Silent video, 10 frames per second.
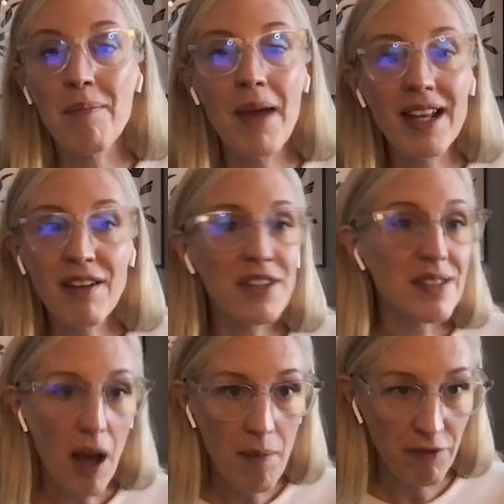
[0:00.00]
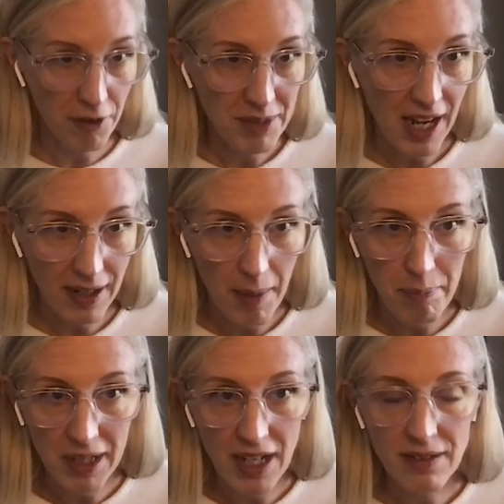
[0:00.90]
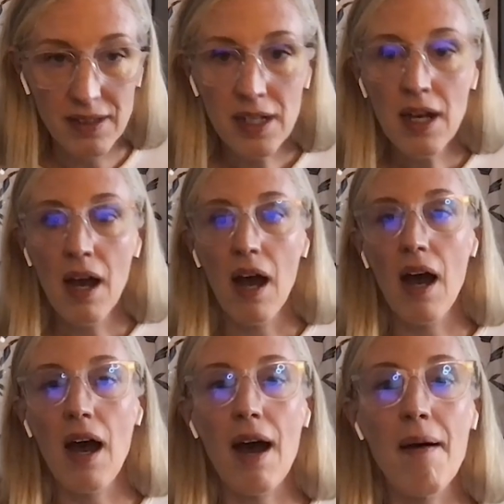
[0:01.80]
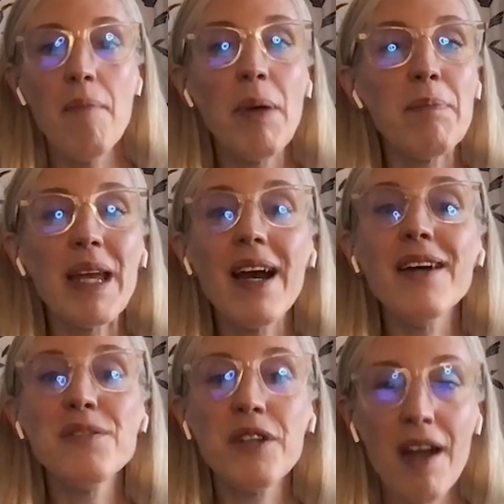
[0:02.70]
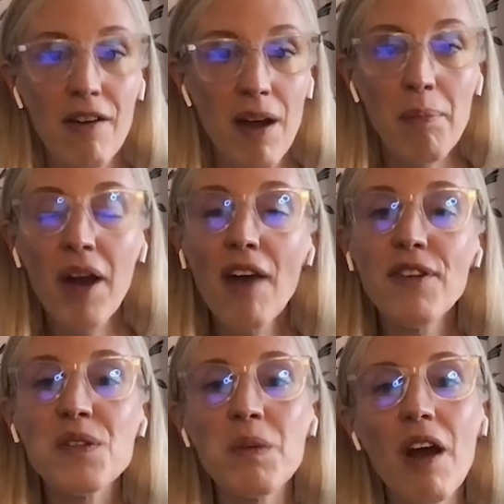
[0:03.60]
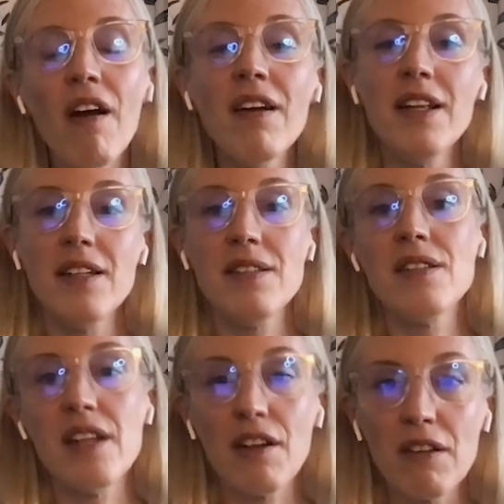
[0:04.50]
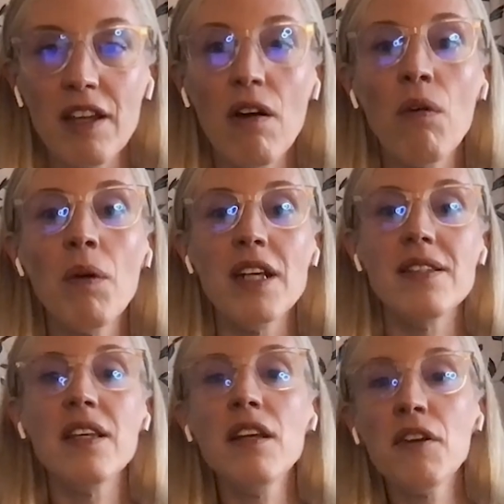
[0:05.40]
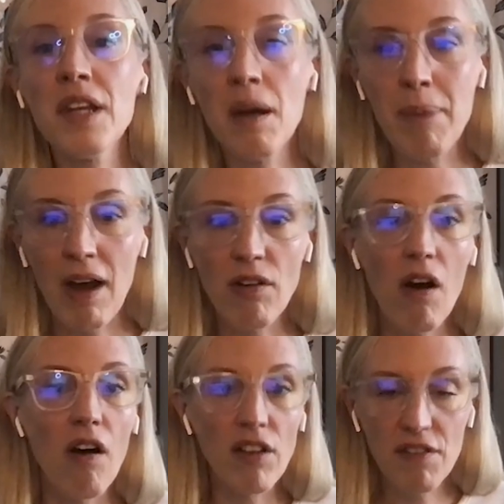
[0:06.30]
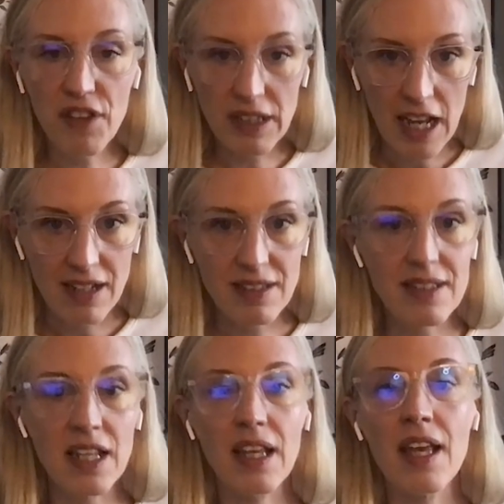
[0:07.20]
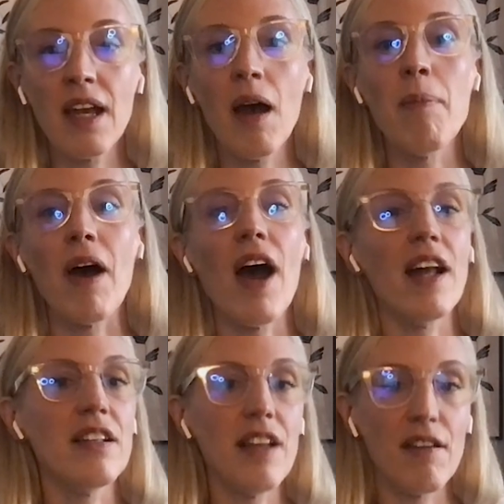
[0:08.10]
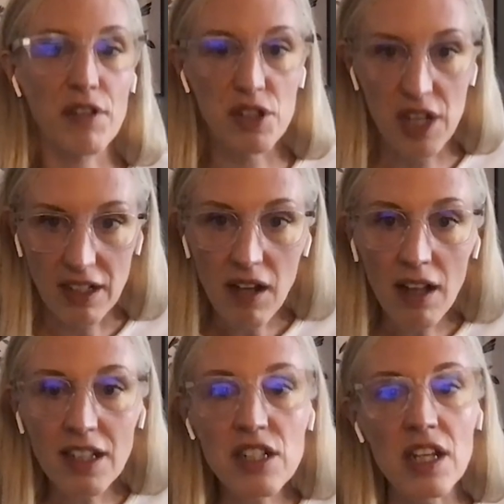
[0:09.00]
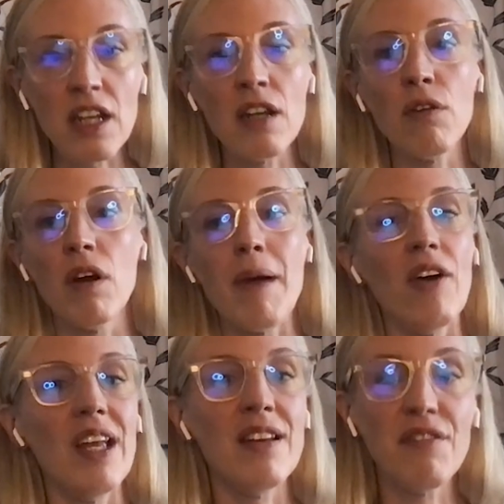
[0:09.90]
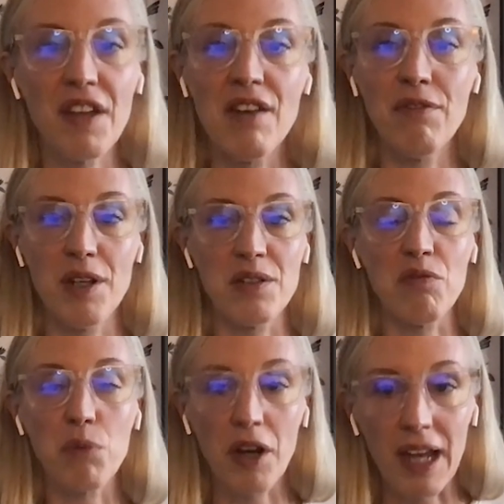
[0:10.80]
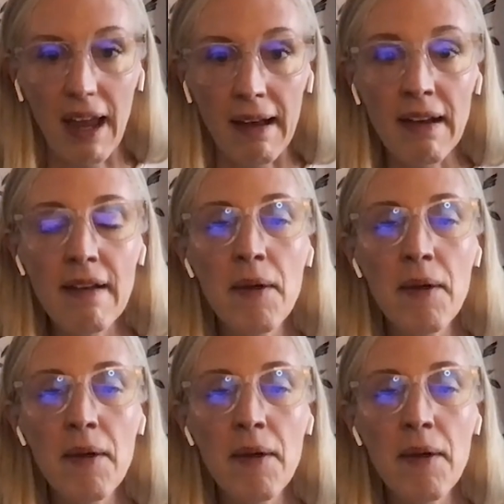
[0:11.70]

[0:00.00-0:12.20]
Many of us come from tech companies. But because we're now at nonprofits, we aren't necessarily always hearing about all of the latest thinking about how to leverage technology or about innovative ways of working.